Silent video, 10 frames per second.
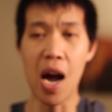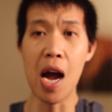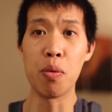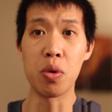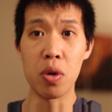
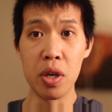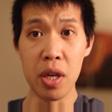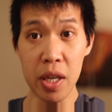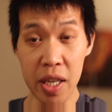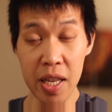I will
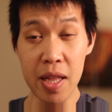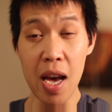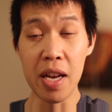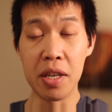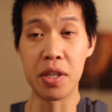get
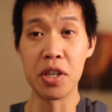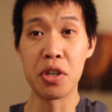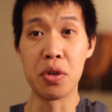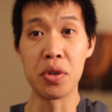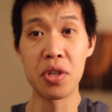that
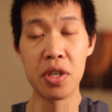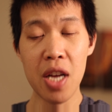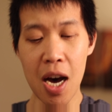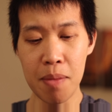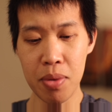additional
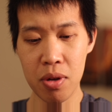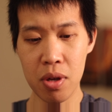stop